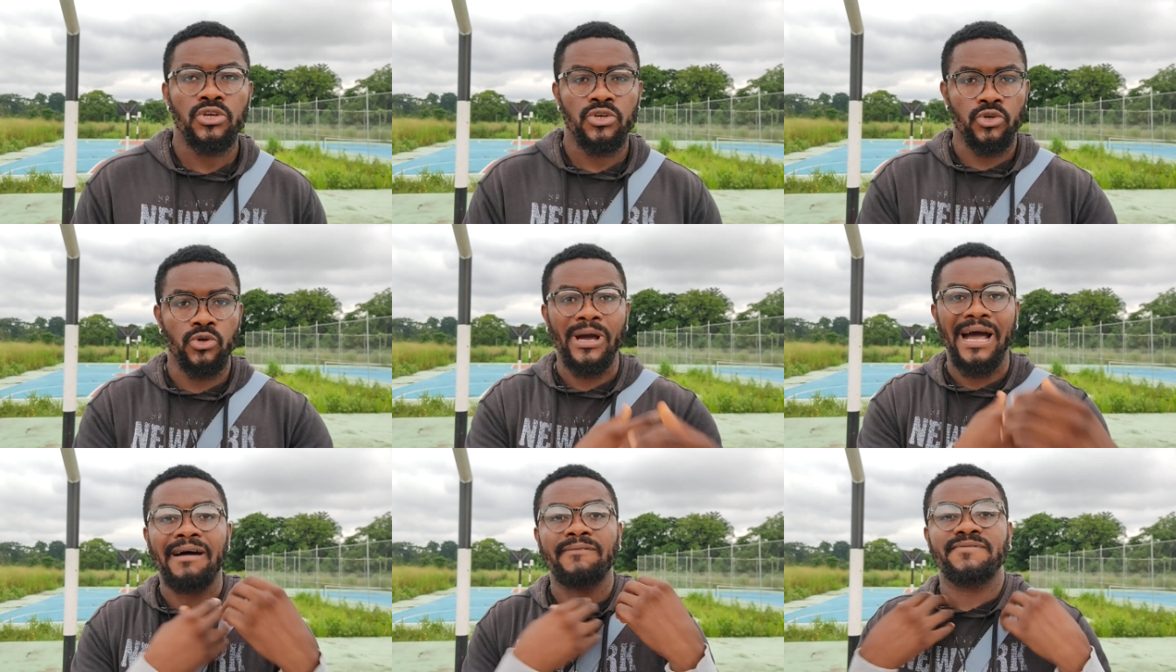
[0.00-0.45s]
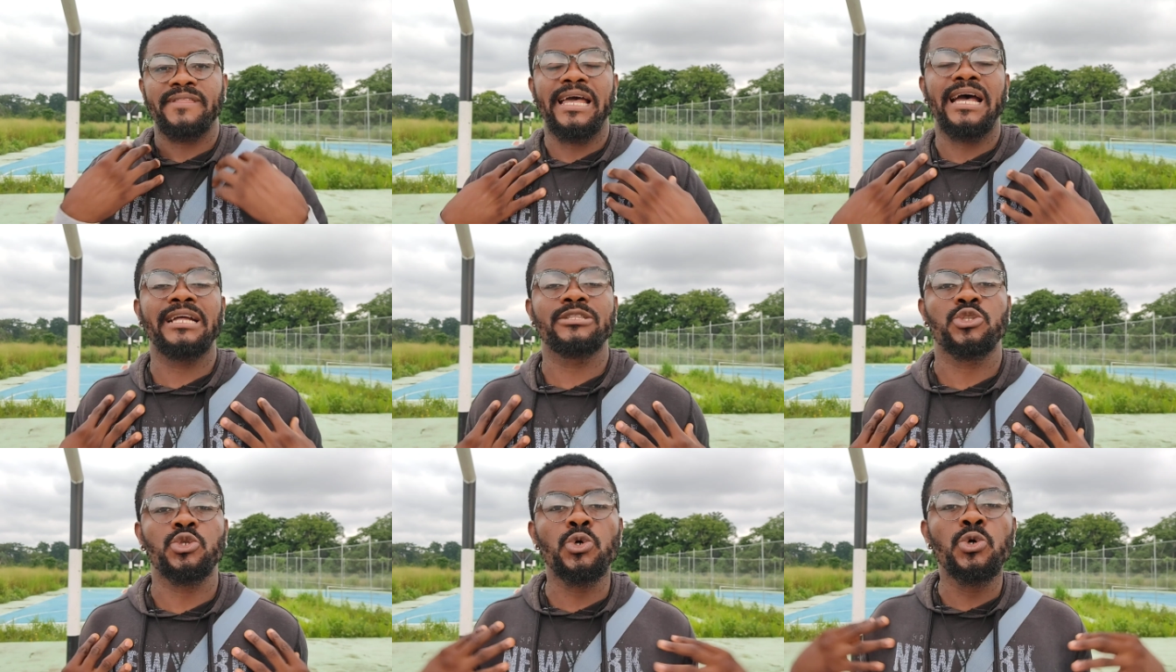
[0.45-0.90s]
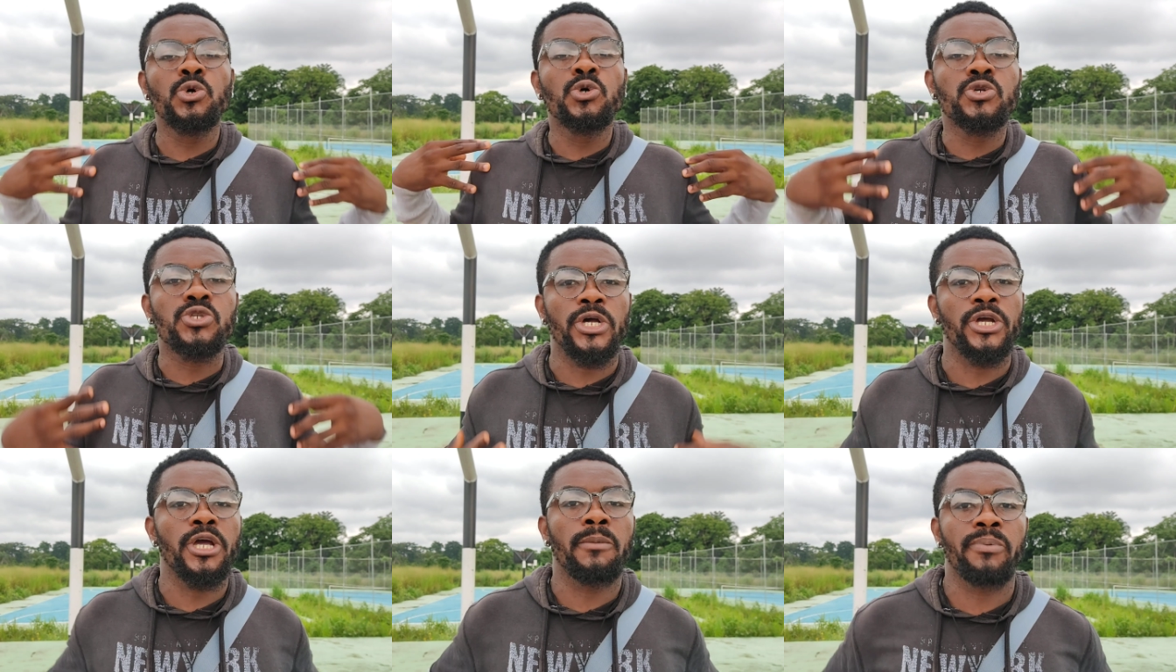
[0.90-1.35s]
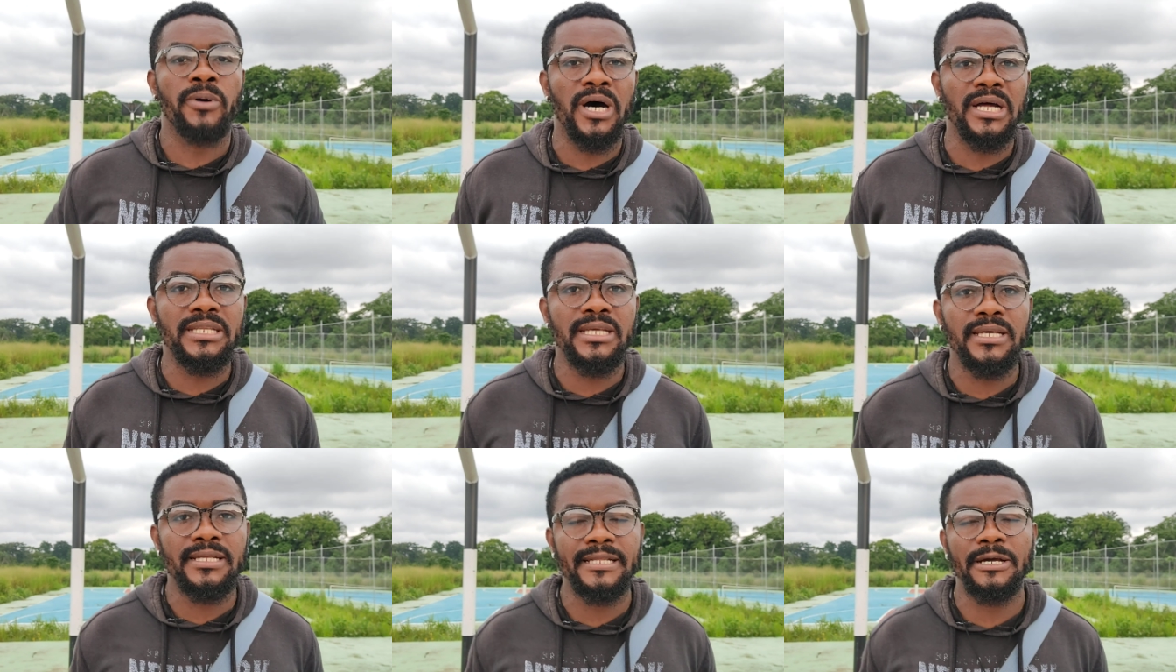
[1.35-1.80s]
you have tattoos on your
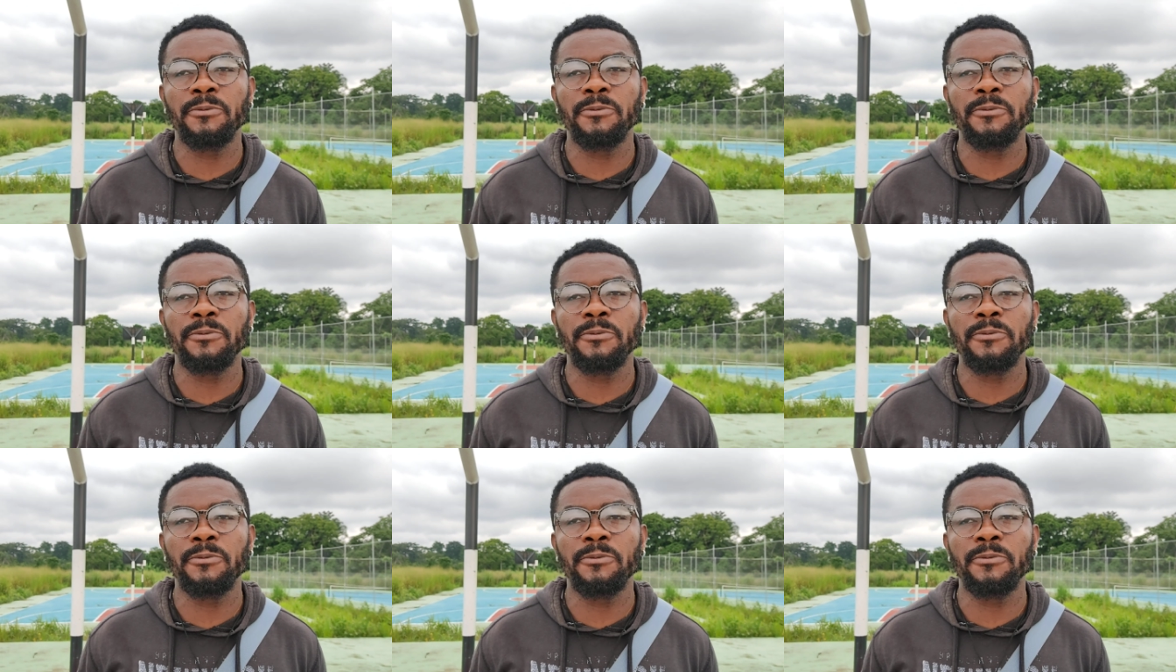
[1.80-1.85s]
body,